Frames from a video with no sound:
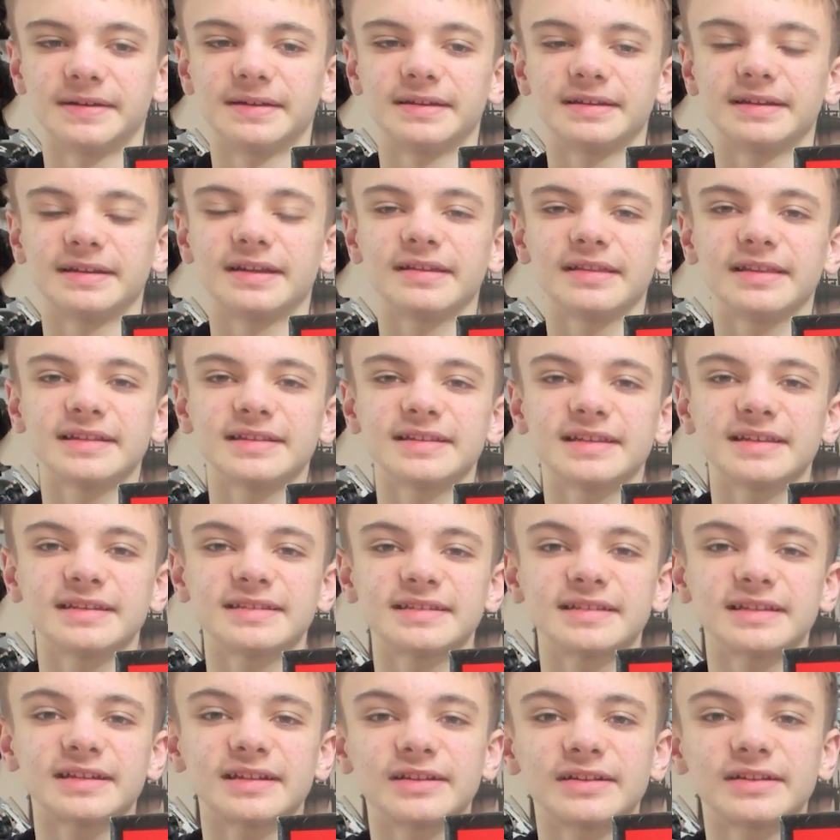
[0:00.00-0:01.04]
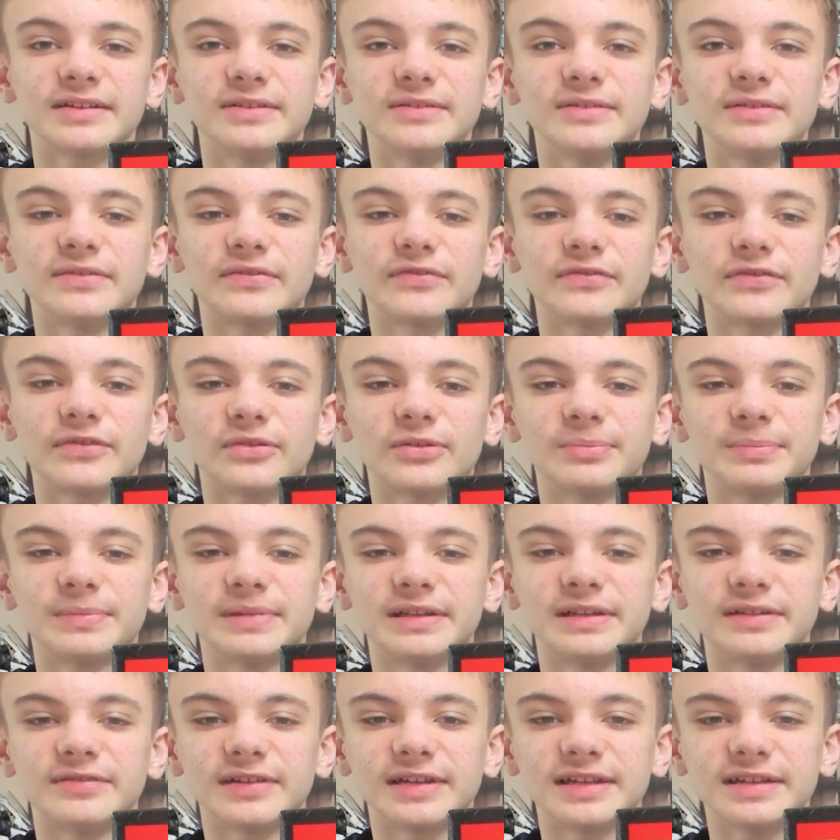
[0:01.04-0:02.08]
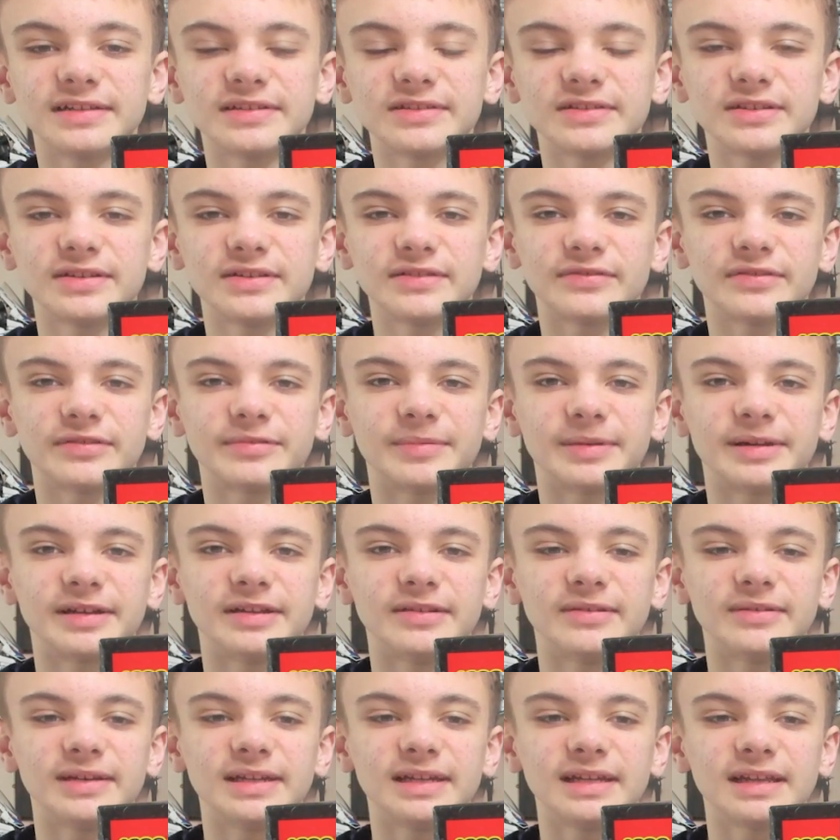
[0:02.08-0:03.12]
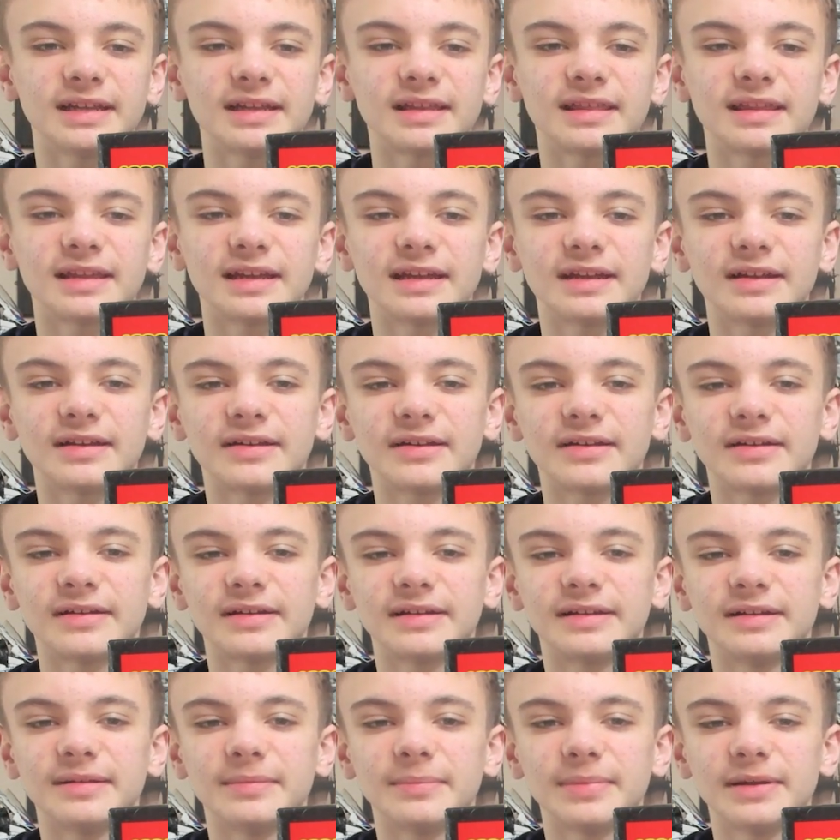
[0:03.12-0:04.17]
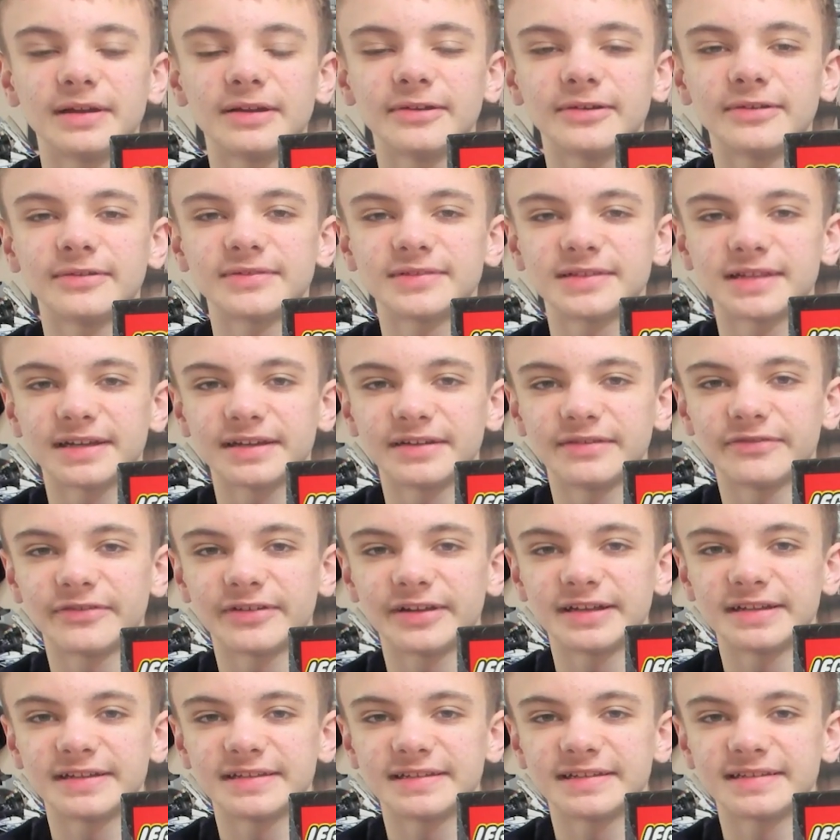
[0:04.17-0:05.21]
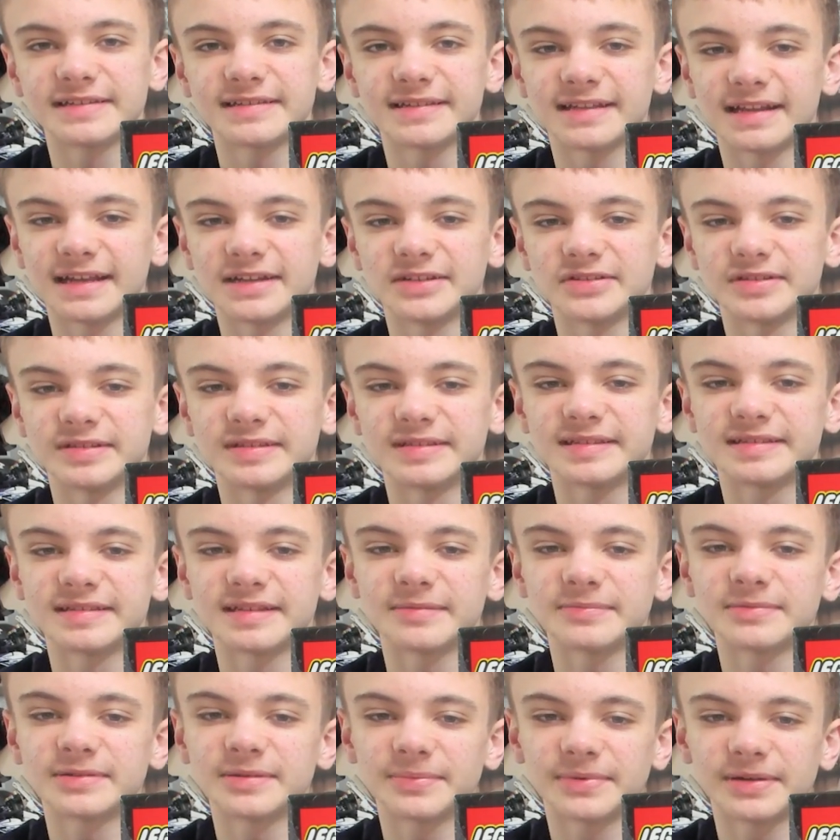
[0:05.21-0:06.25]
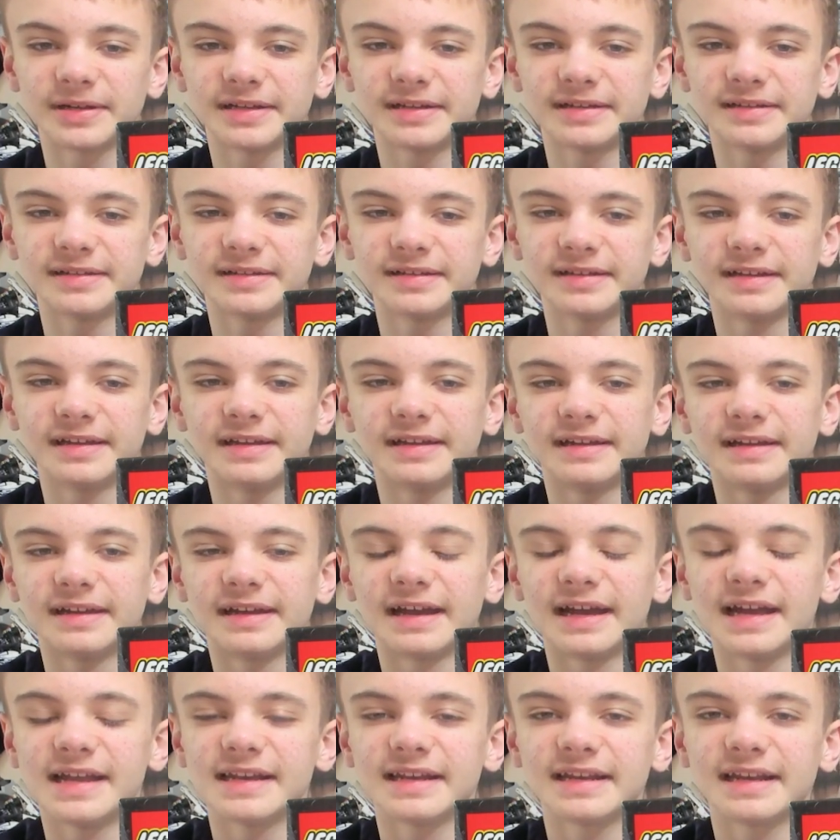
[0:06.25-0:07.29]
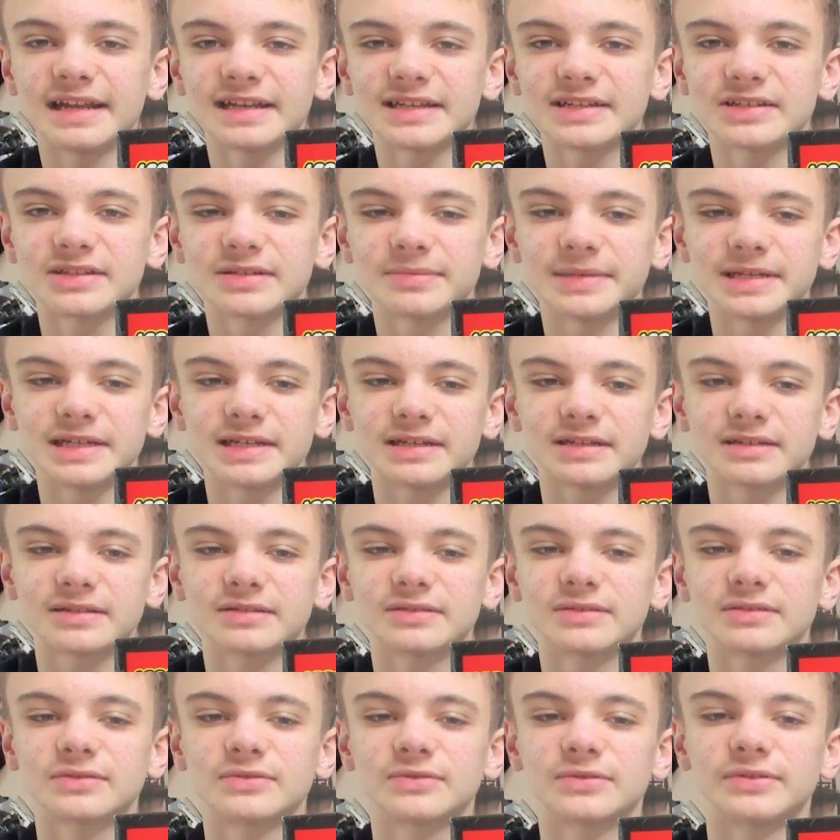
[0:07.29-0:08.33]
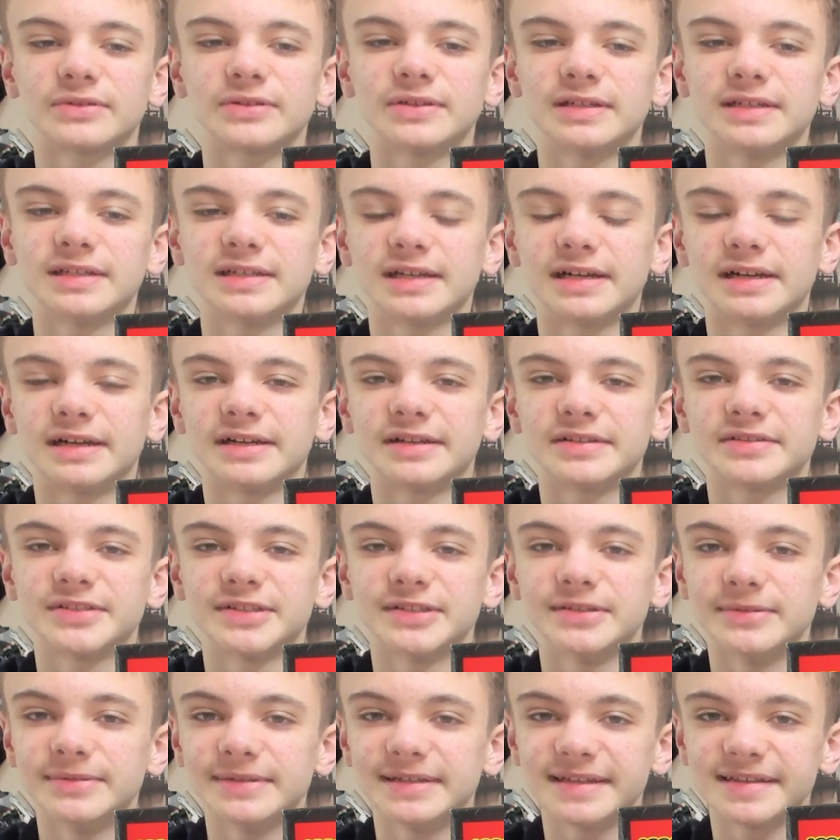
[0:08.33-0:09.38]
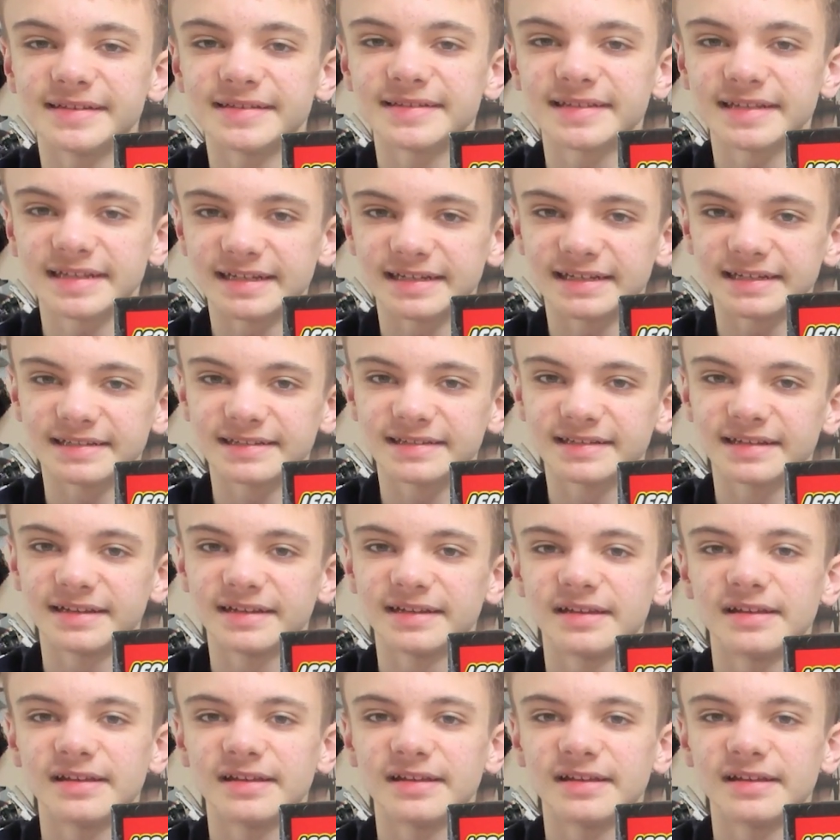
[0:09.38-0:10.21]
Now this set does include 4 minifigures, 2 of them are unique. They are an Imperial TIE Fighter / Interceptor pilot and an astromech droid R2-E6.